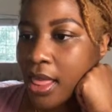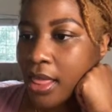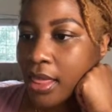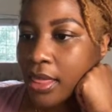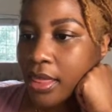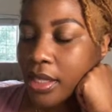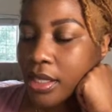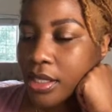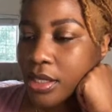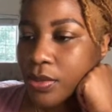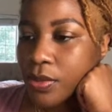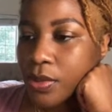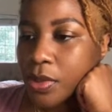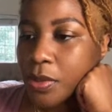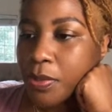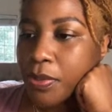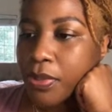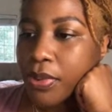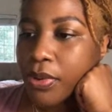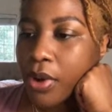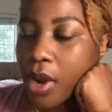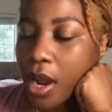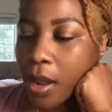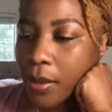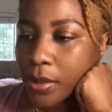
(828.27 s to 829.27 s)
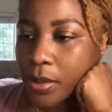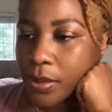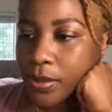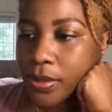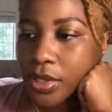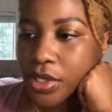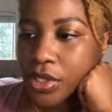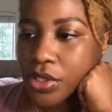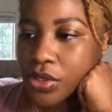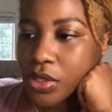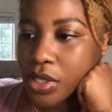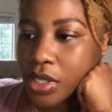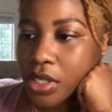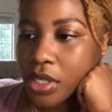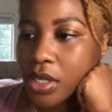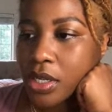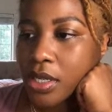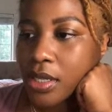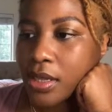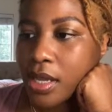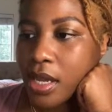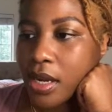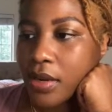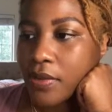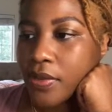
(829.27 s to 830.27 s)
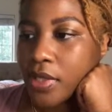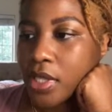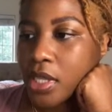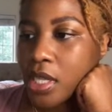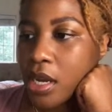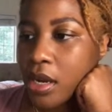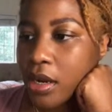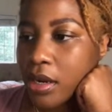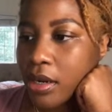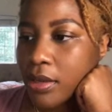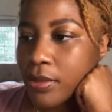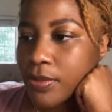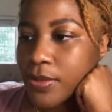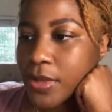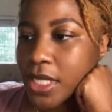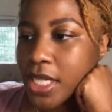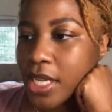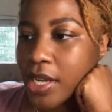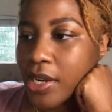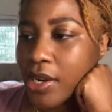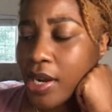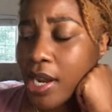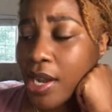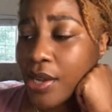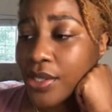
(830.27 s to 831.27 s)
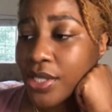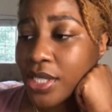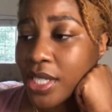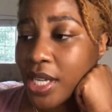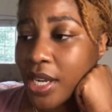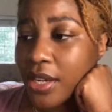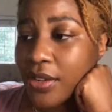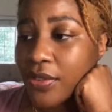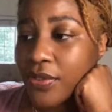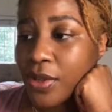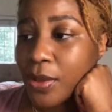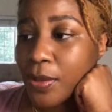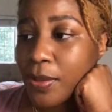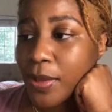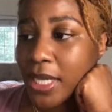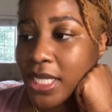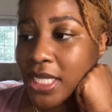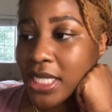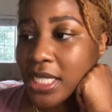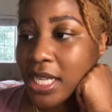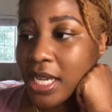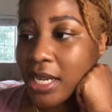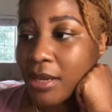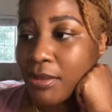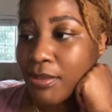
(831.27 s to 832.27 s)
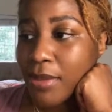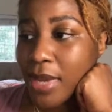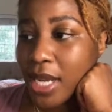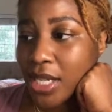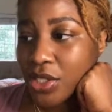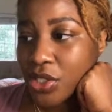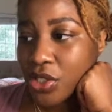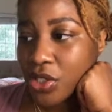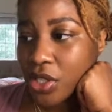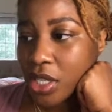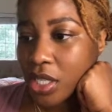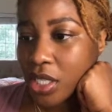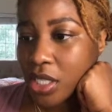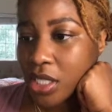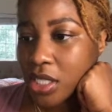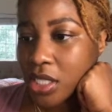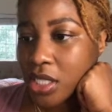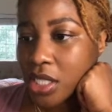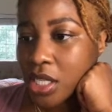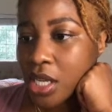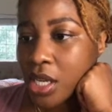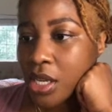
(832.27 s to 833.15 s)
This would probably trigger a lot of alarms that are outside of your baseline metrics.